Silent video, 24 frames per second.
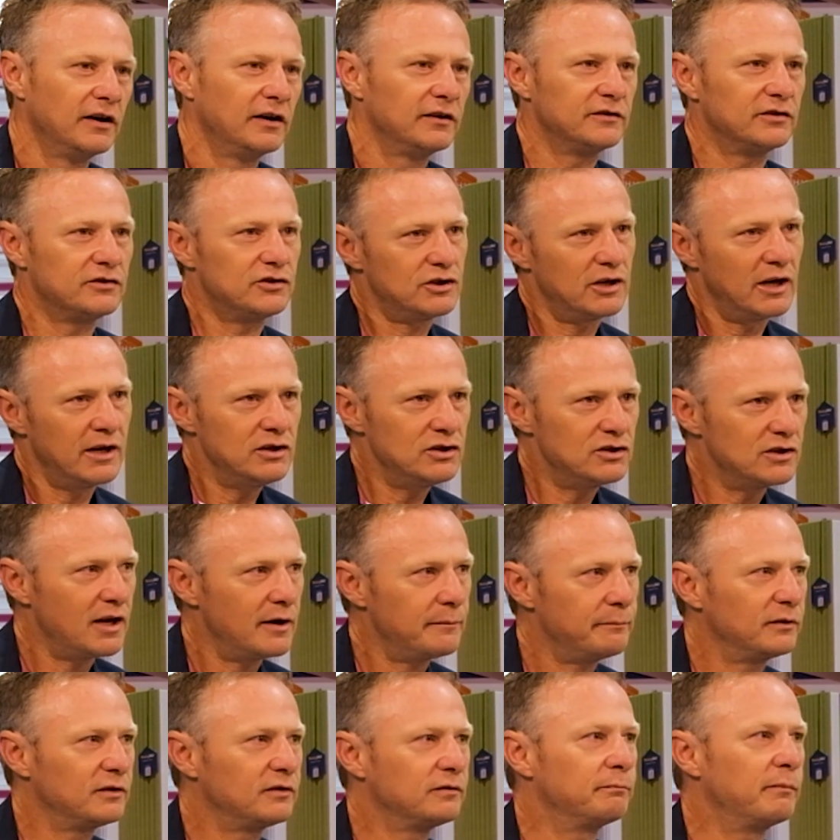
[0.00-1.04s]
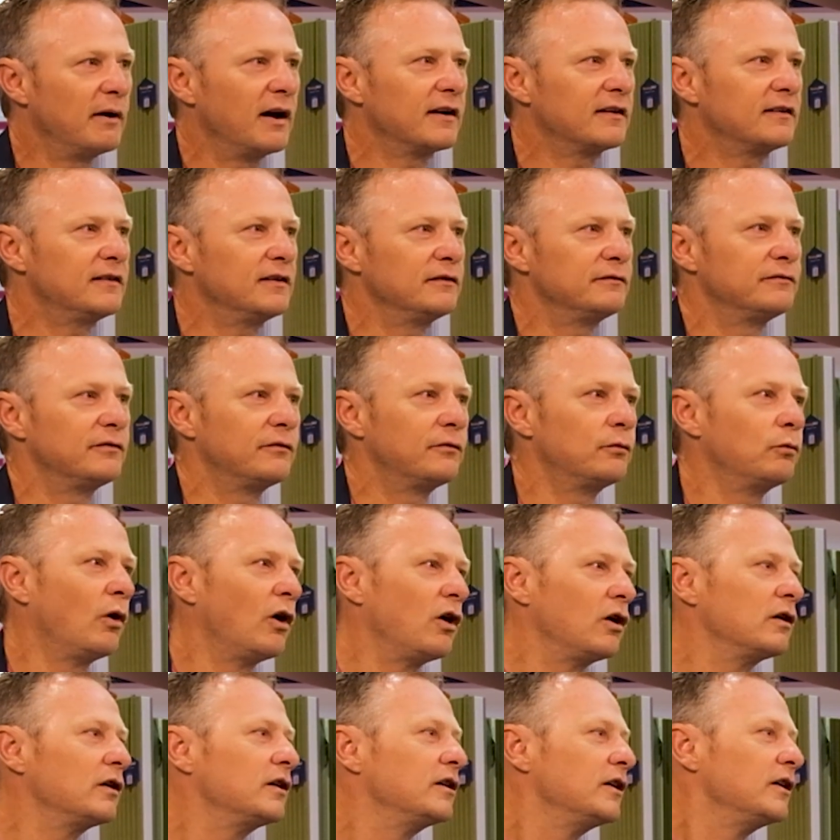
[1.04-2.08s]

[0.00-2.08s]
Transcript: to change their perspective of what